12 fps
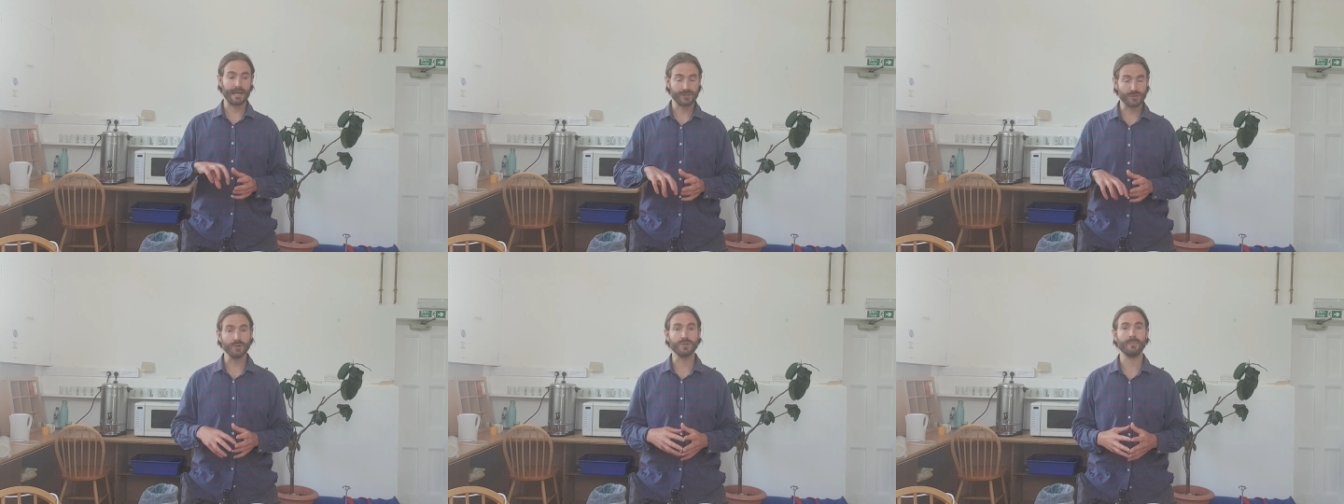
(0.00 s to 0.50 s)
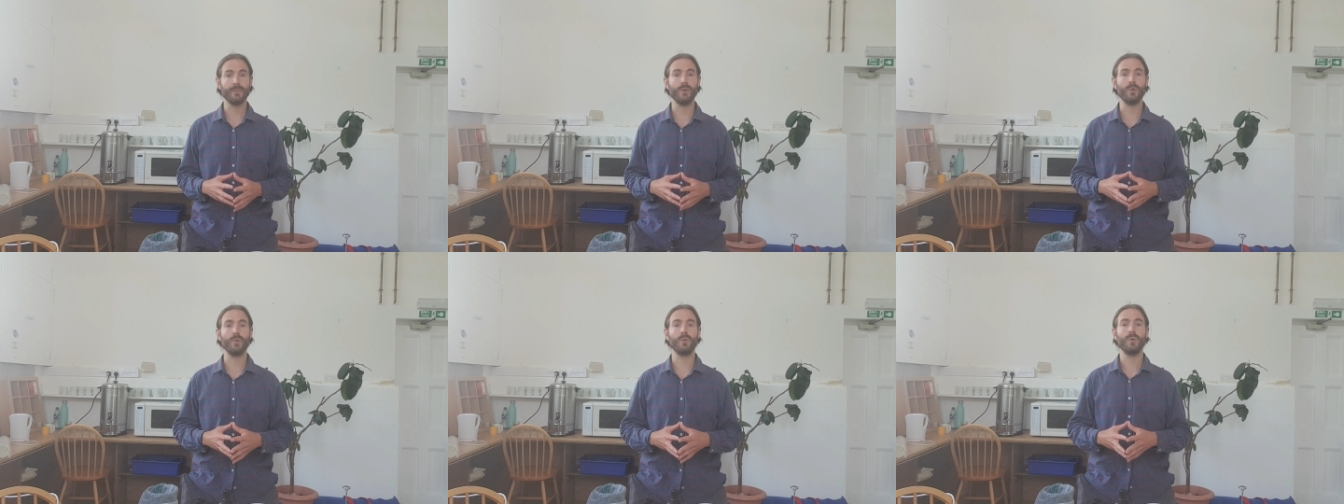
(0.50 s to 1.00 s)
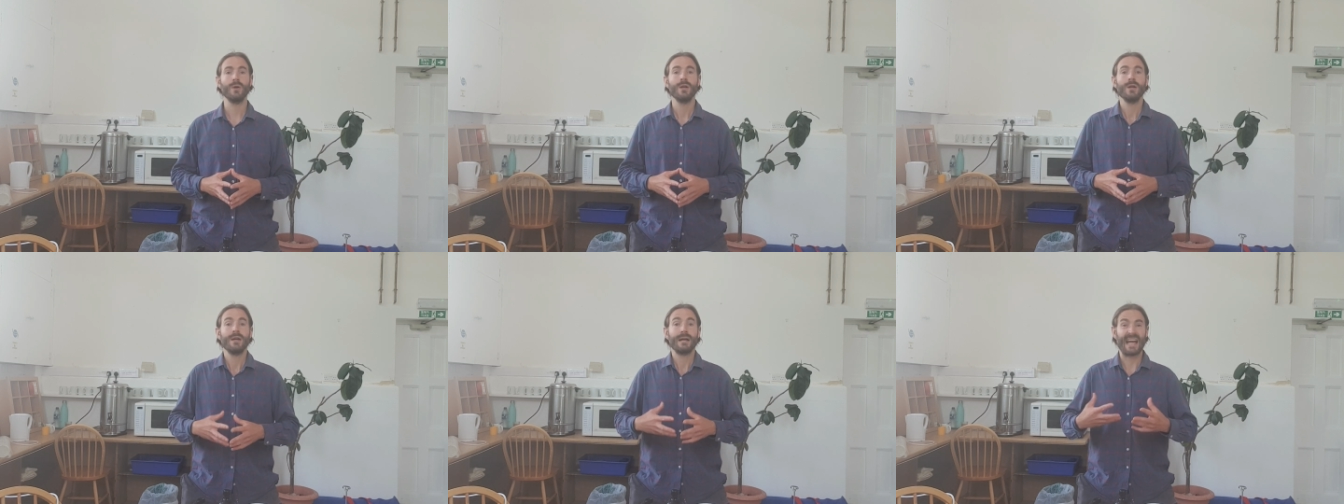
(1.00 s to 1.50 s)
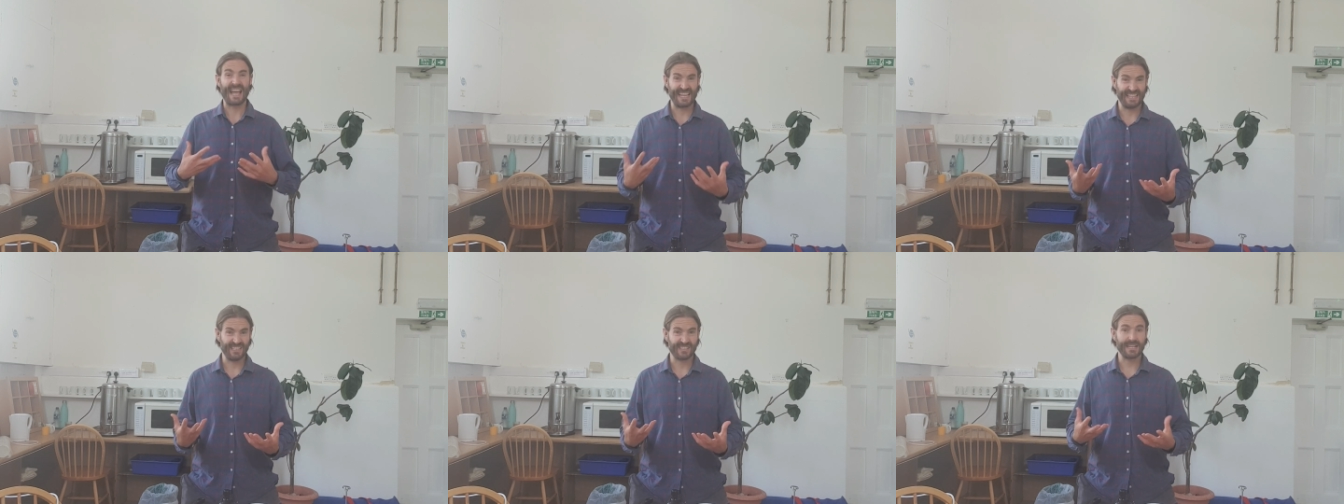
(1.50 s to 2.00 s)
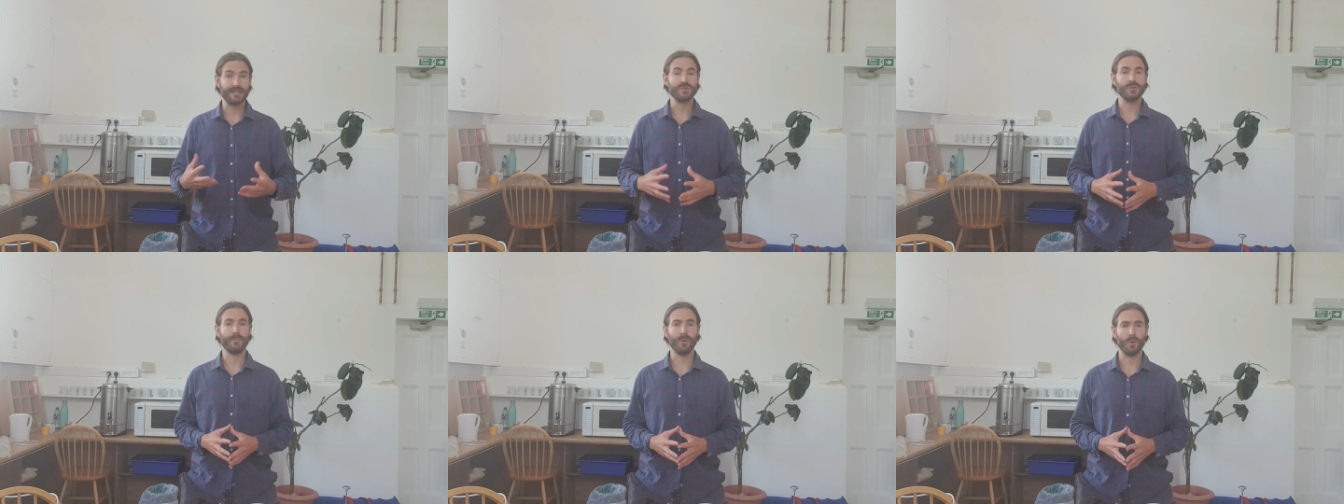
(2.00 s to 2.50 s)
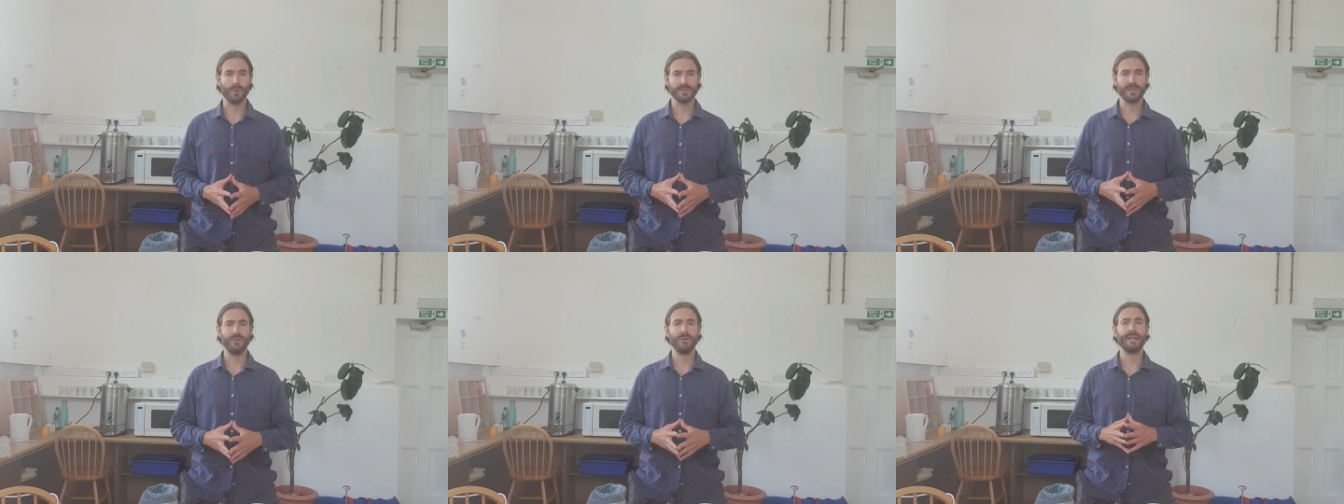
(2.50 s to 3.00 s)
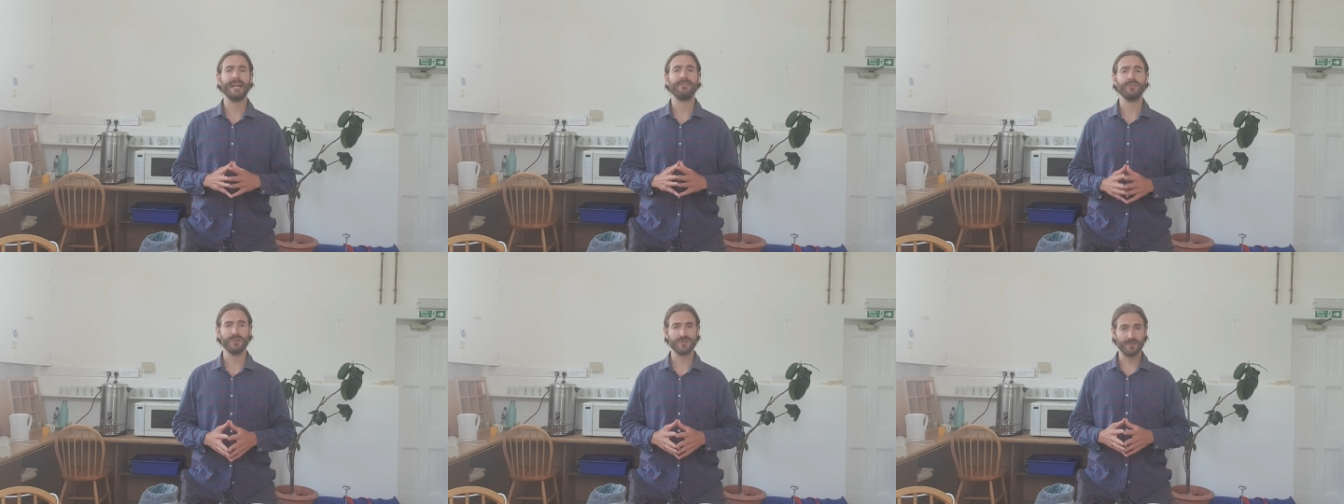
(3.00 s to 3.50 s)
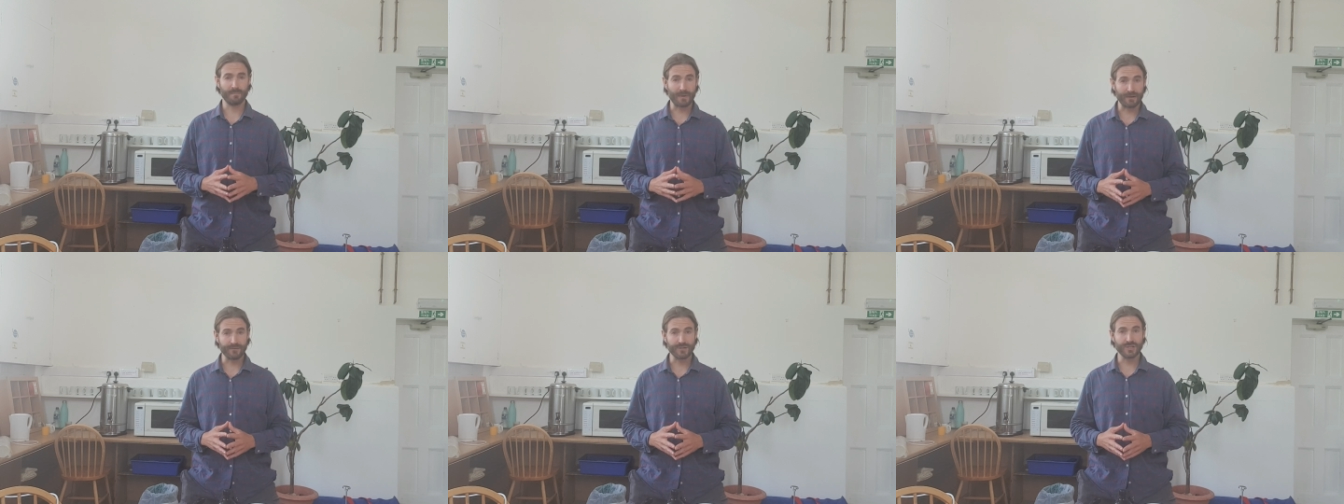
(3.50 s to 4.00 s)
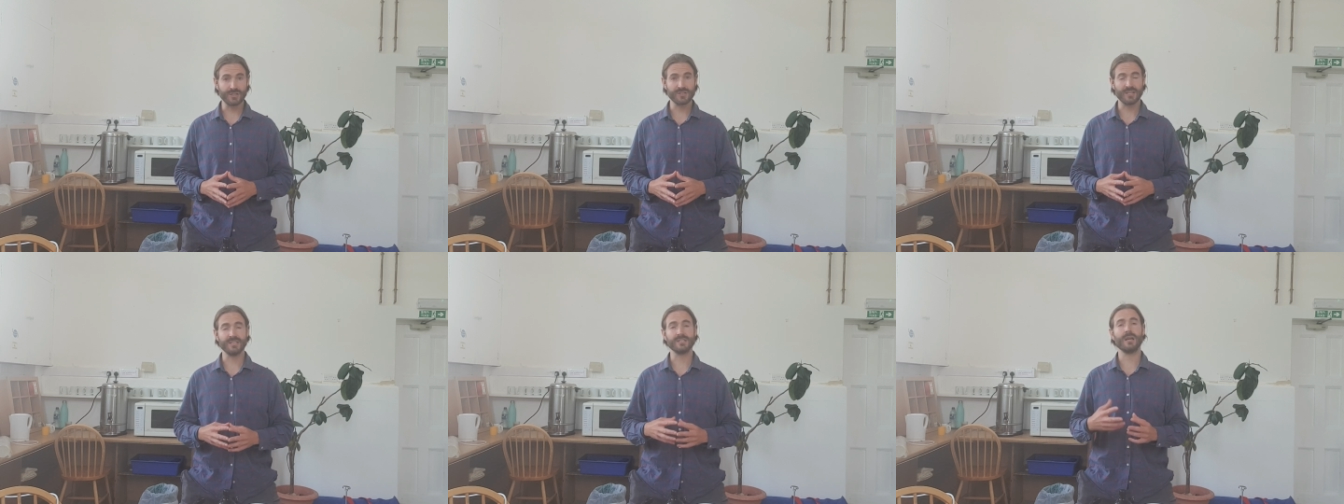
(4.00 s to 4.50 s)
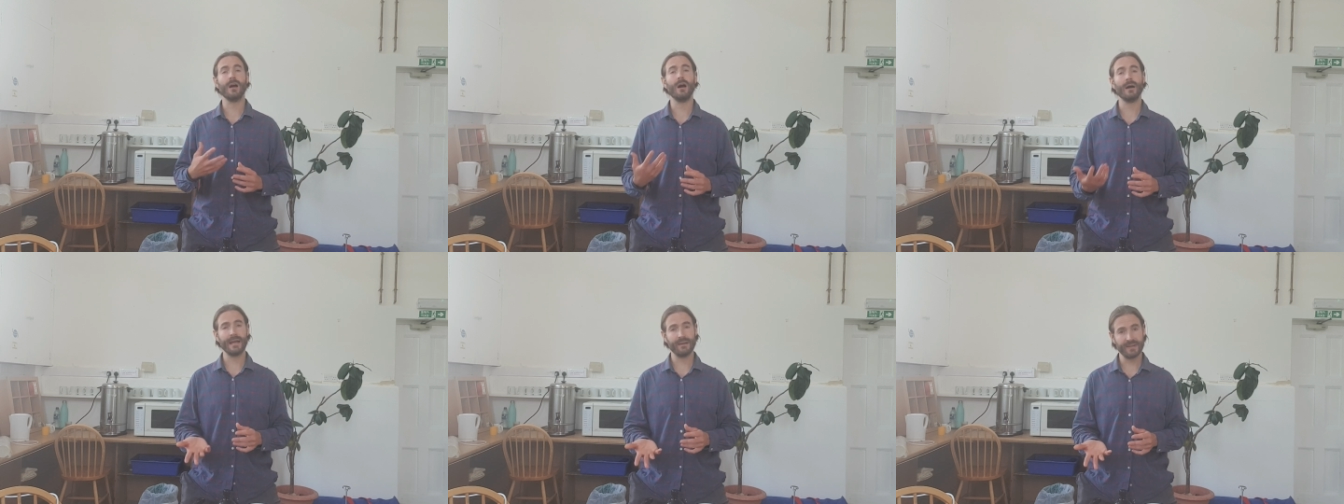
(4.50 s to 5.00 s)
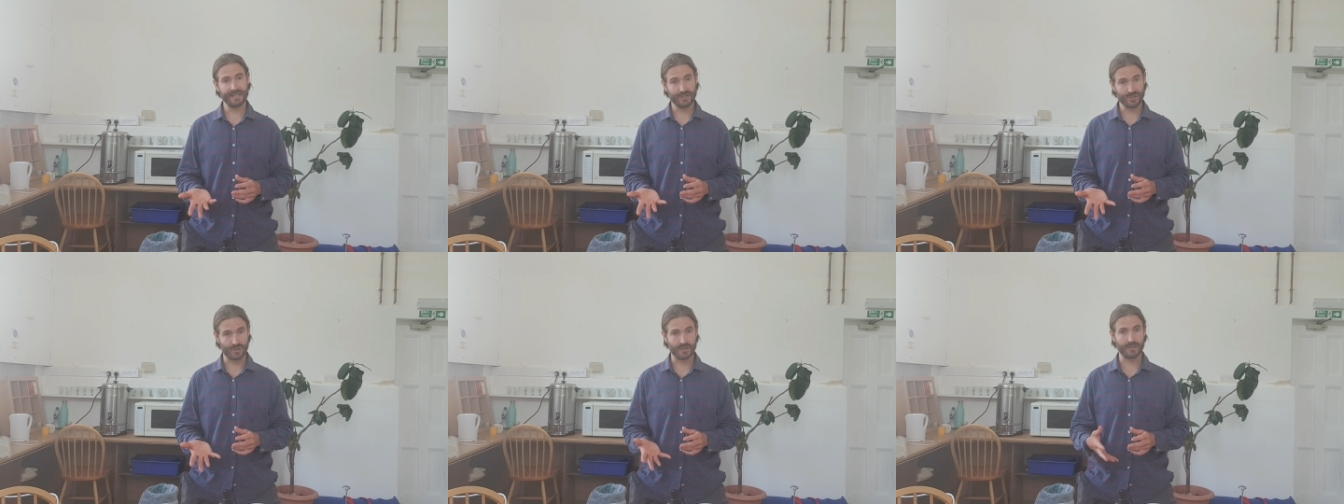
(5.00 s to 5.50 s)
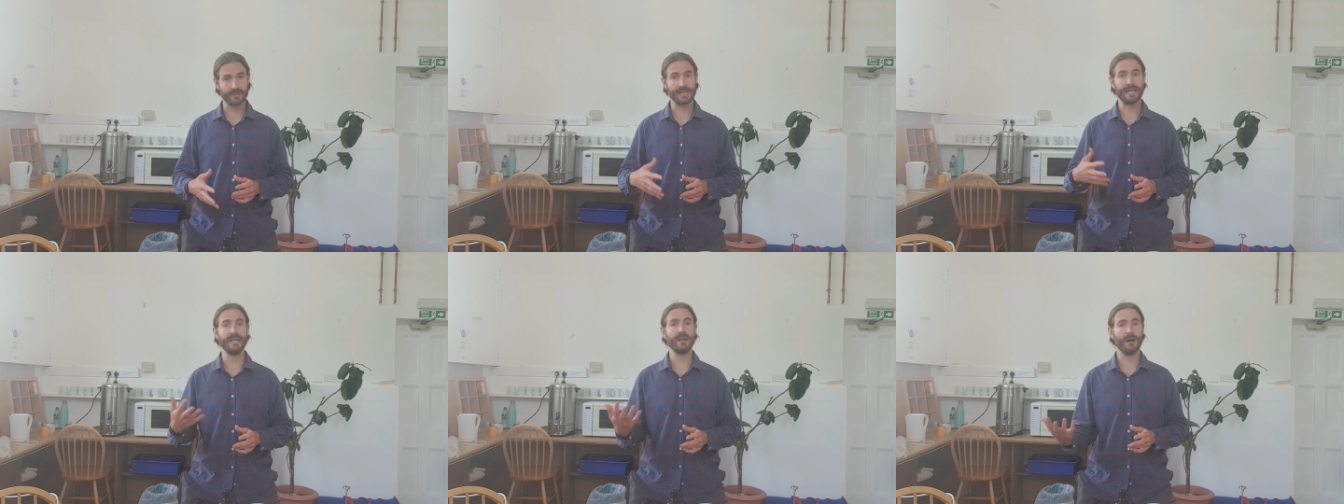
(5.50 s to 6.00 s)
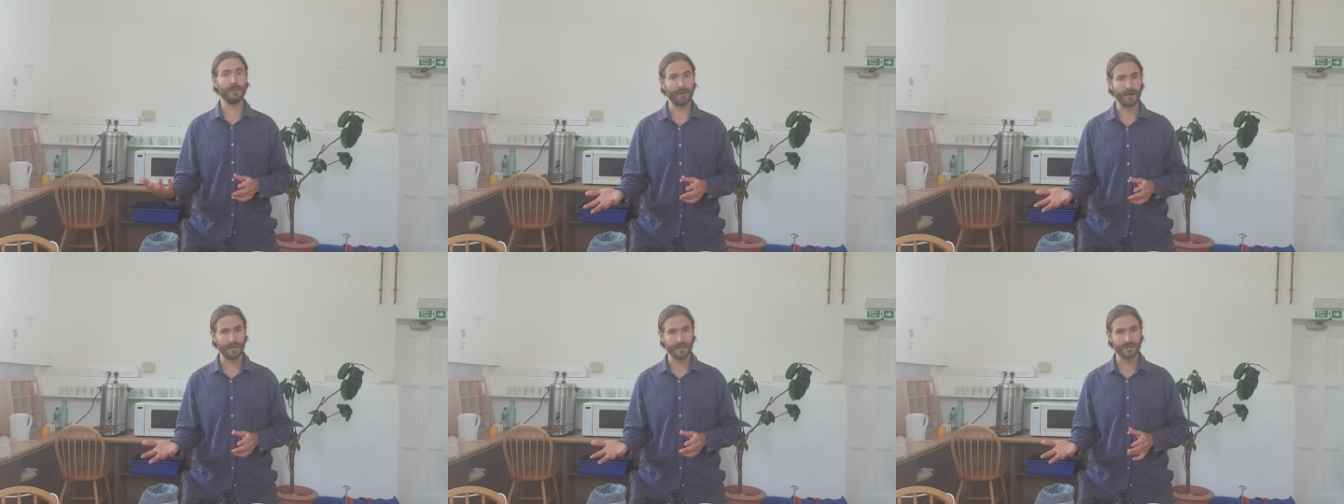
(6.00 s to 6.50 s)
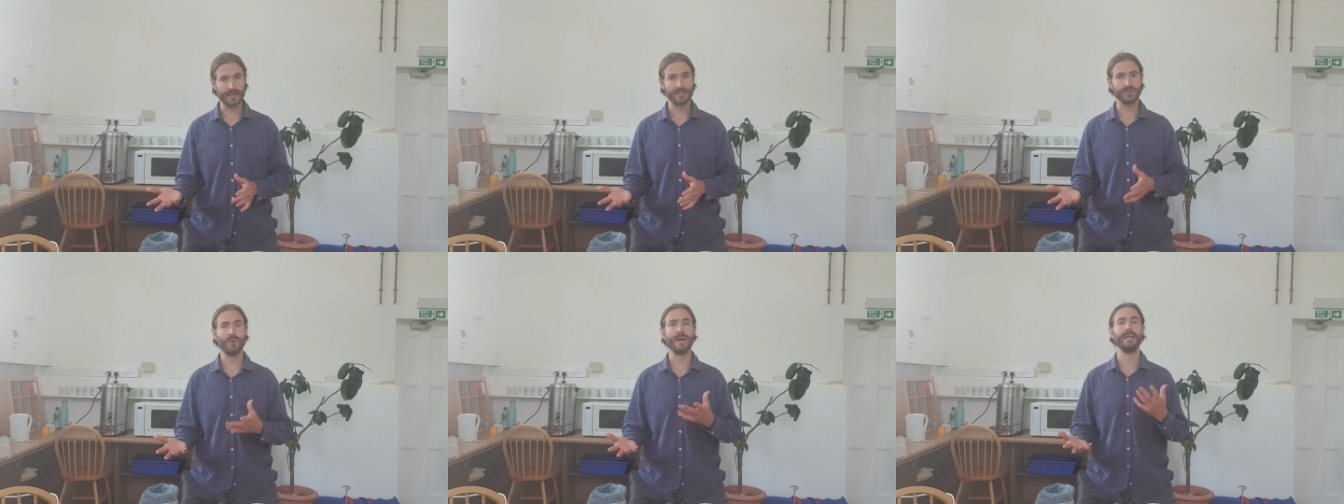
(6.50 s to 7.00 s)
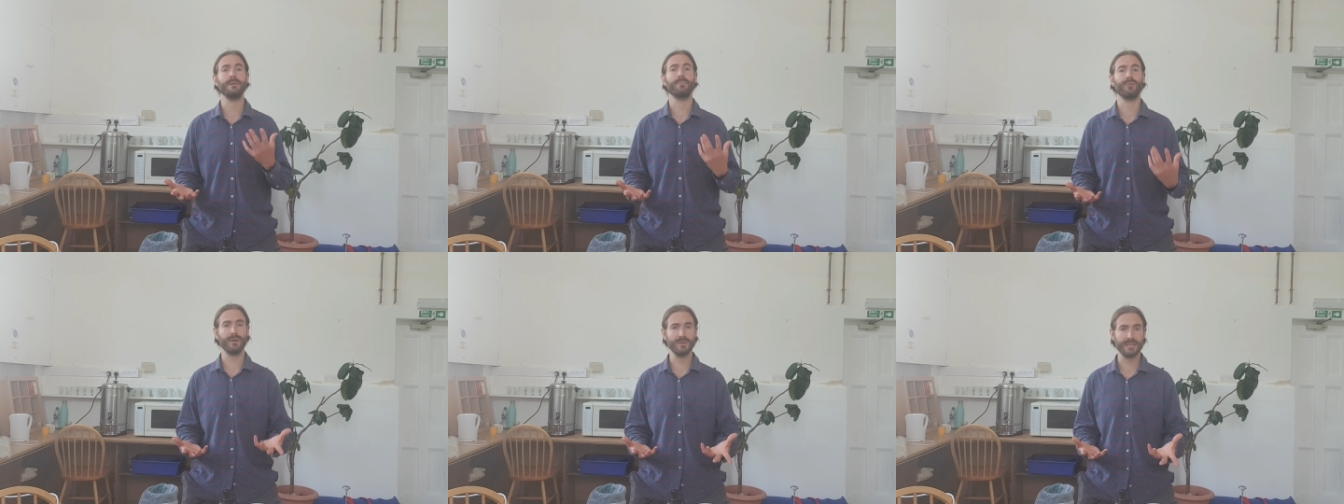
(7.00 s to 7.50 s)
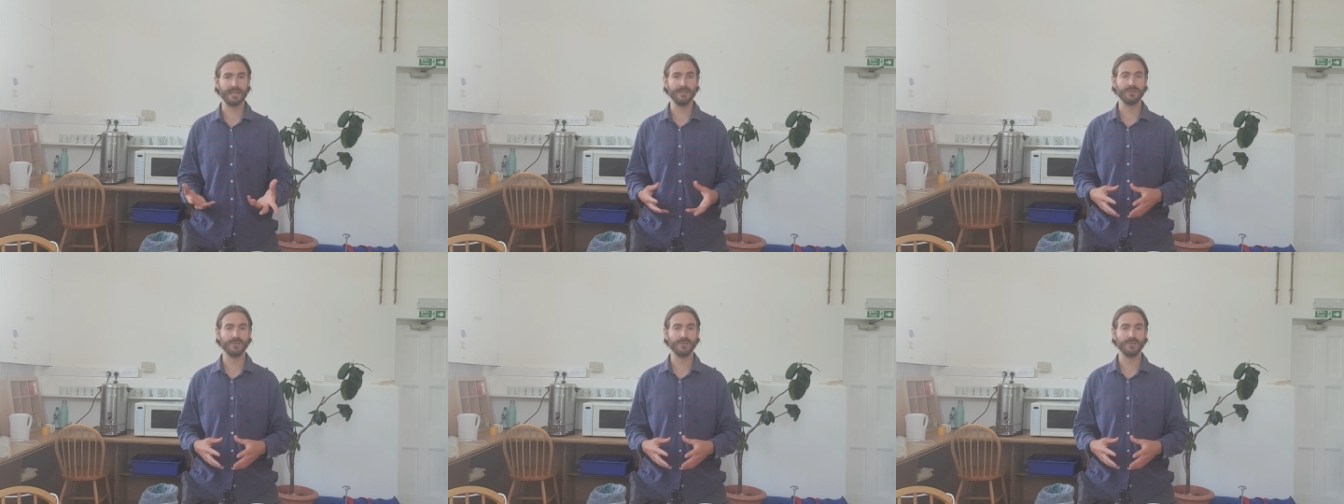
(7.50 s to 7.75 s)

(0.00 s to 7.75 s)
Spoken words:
suitable aids and supports, and you can have lots of beverages that can't have any sugars, any carbohydrates or any protein.